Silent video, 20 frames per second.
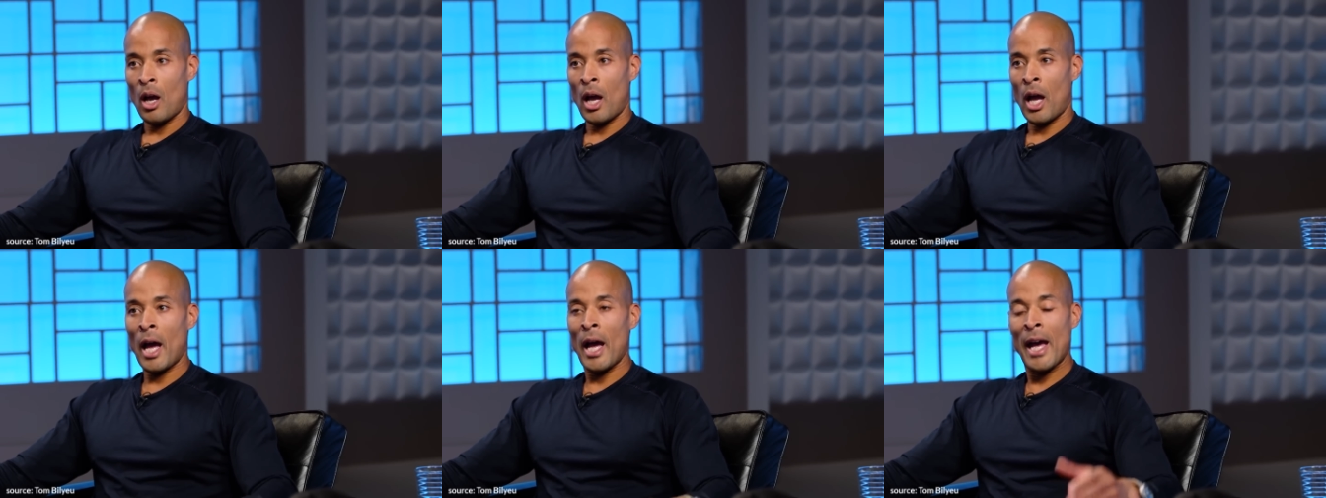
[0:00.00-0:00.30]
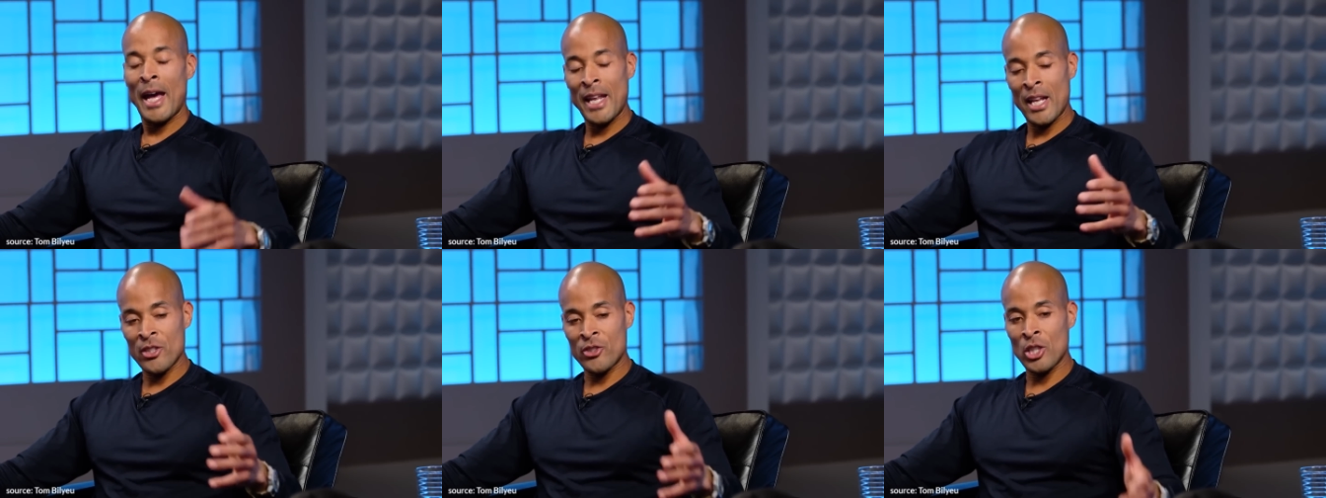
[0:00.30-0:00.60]
I
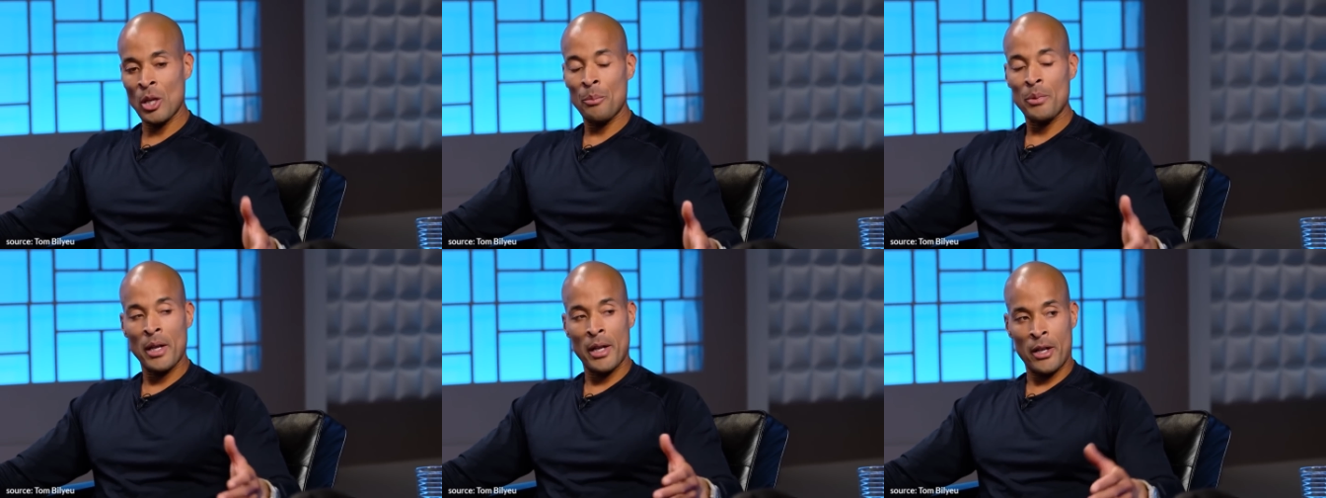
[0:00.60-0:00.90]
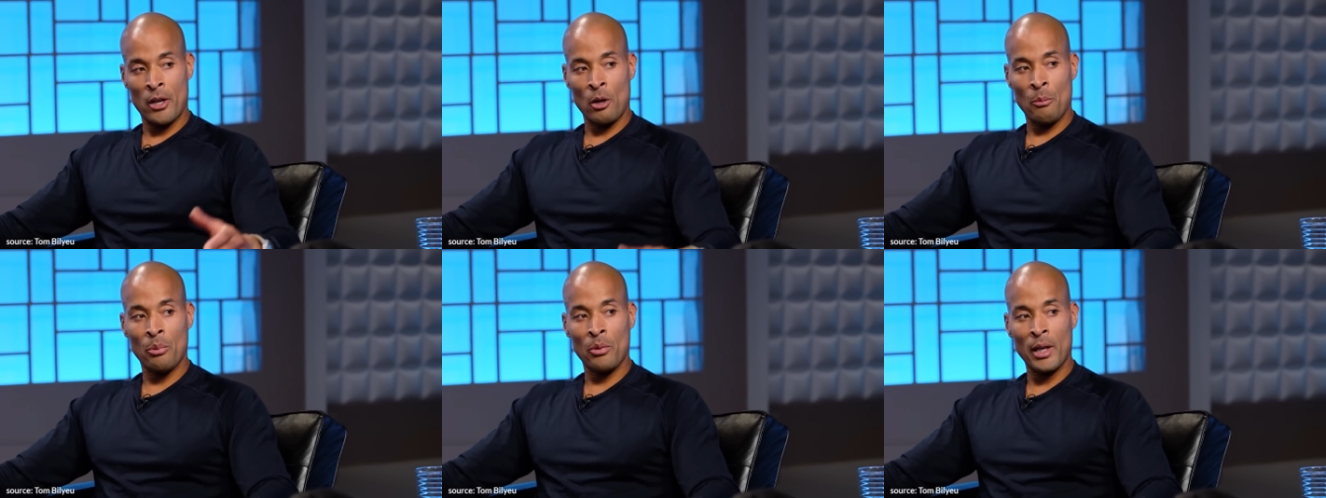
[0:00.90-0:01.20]
hated jumping out
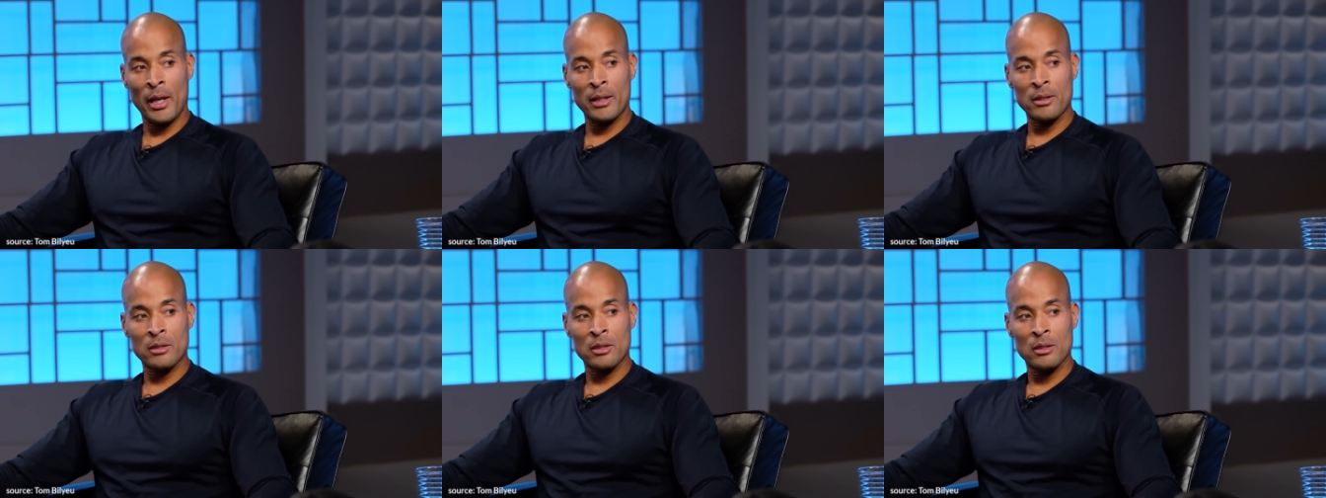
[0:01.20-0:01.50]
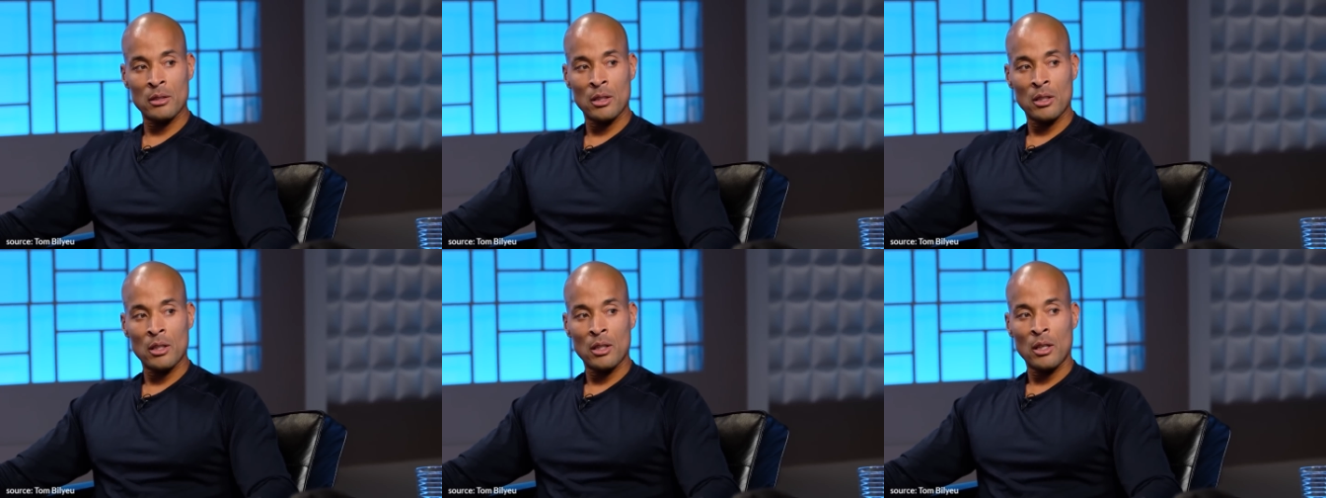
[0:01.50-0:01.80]
of airplanes.
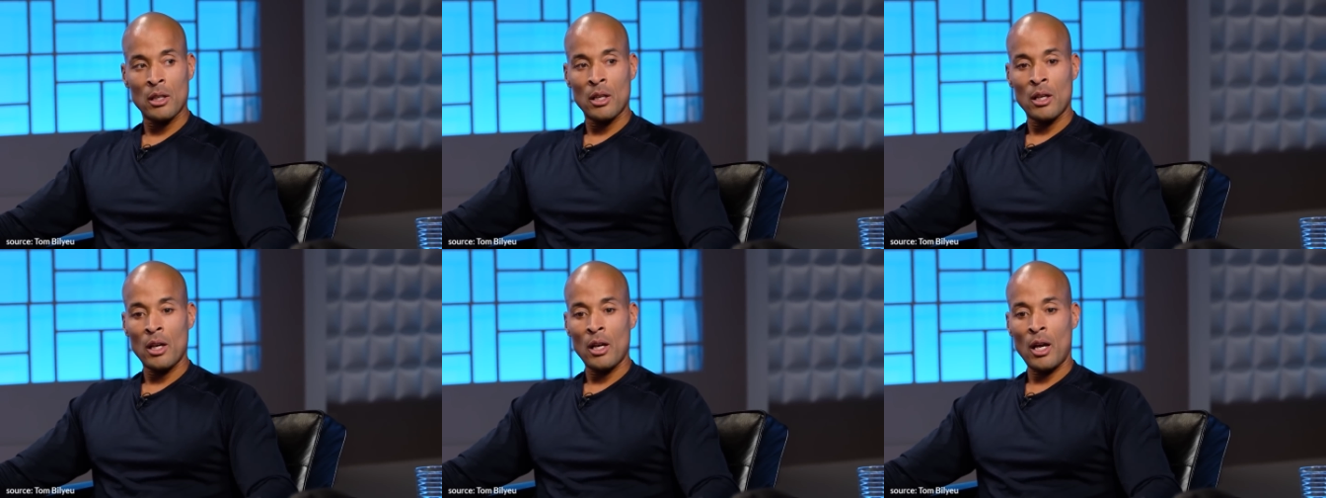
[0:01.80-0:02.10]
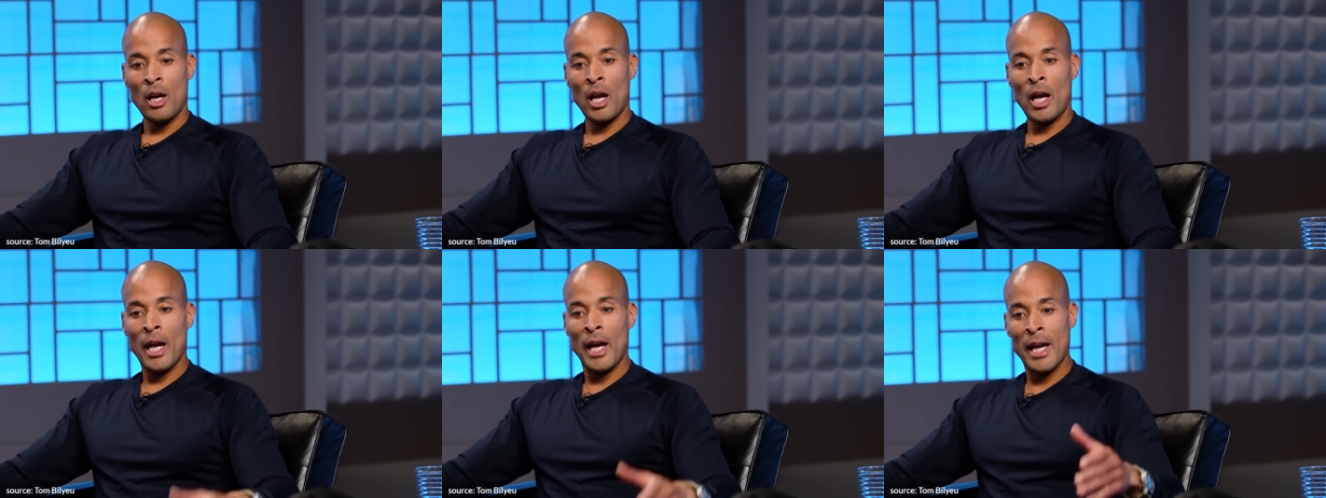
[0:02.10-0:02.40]

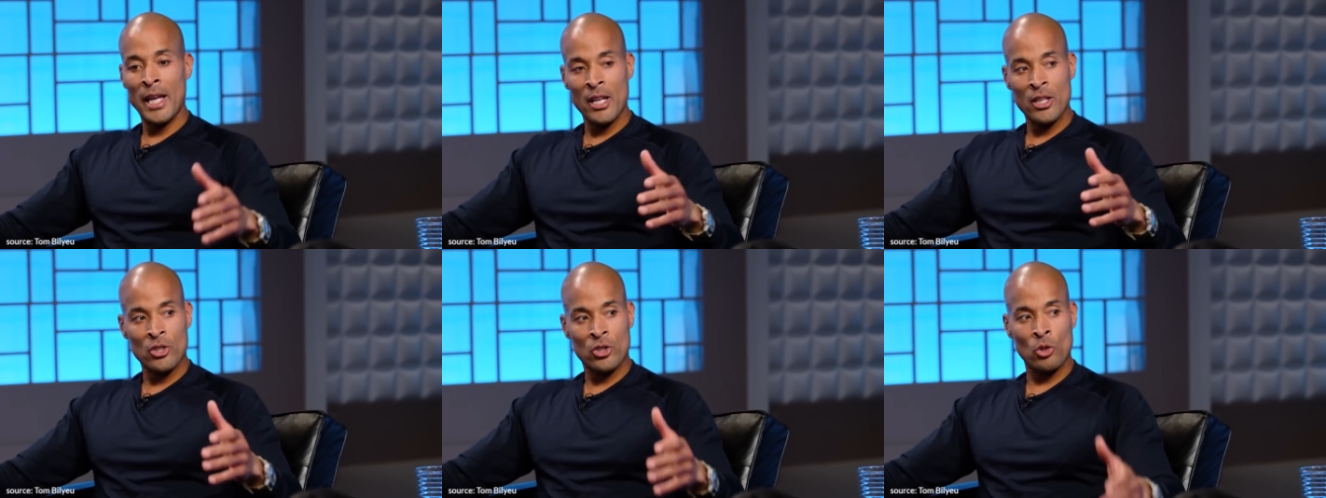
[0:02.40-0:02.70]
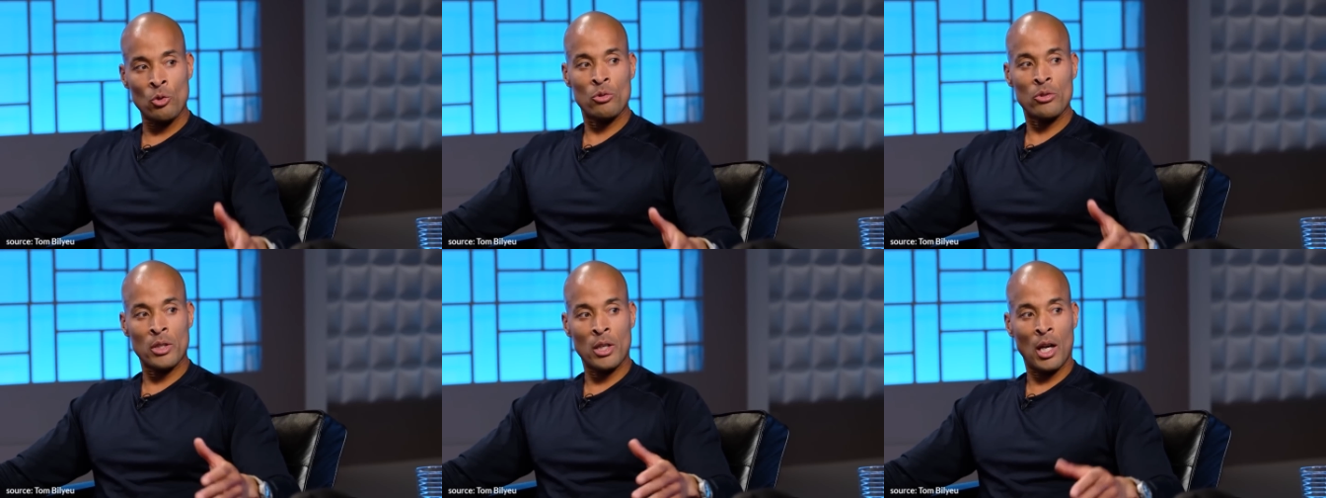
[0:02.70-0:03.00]
I hated
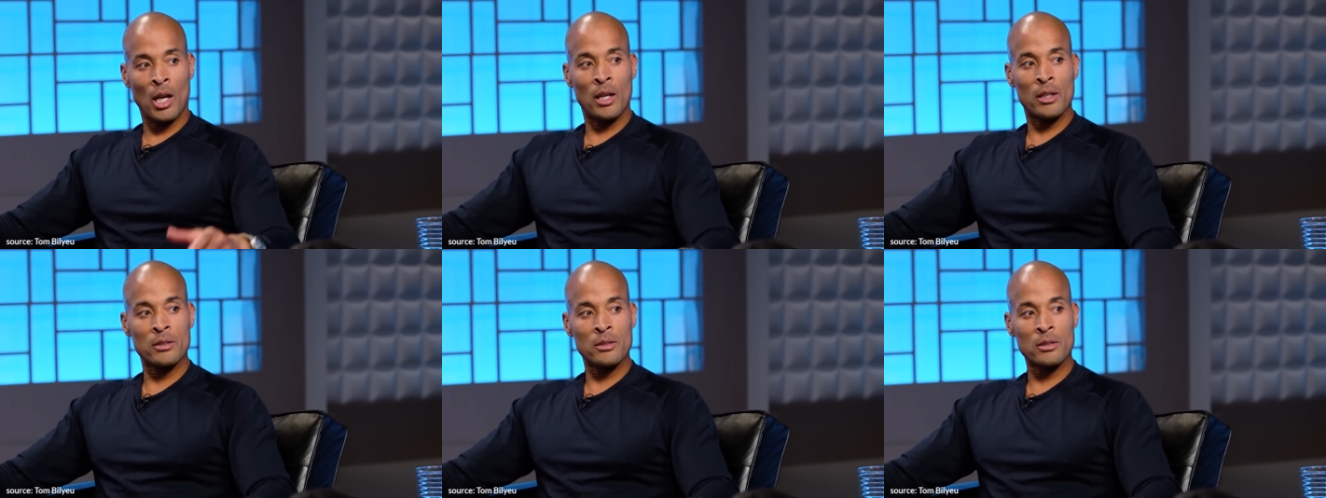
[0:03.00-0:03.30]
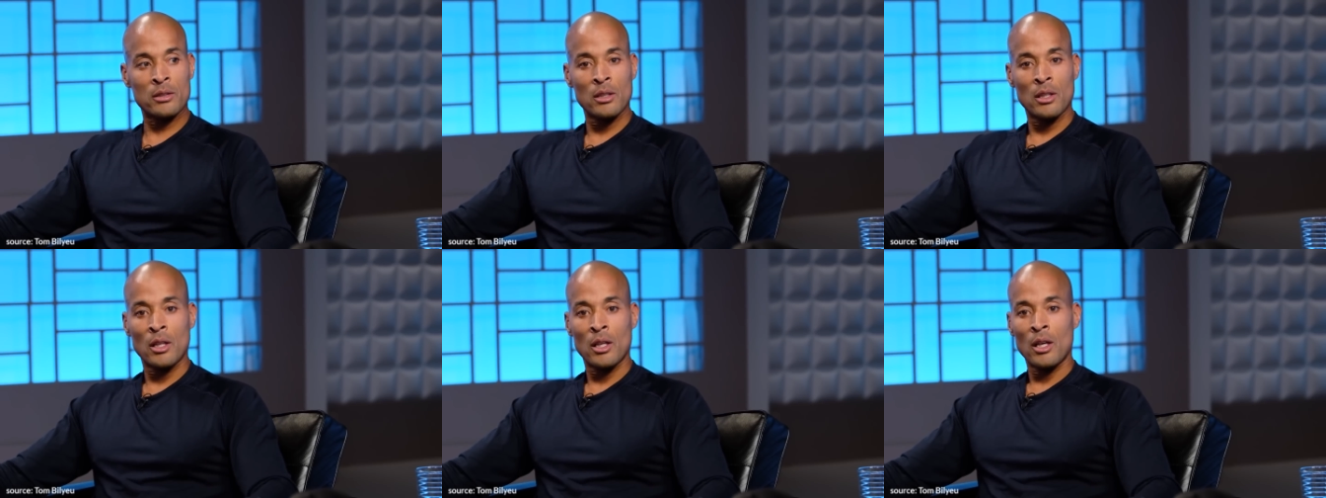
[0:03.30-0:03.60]
shooting
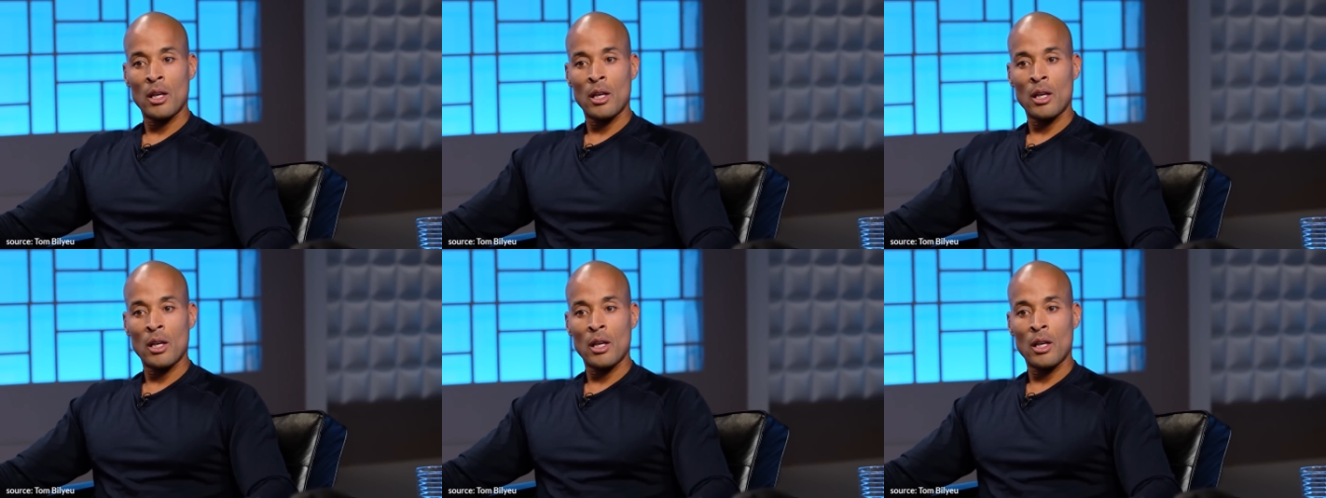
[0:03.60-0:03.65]
guns.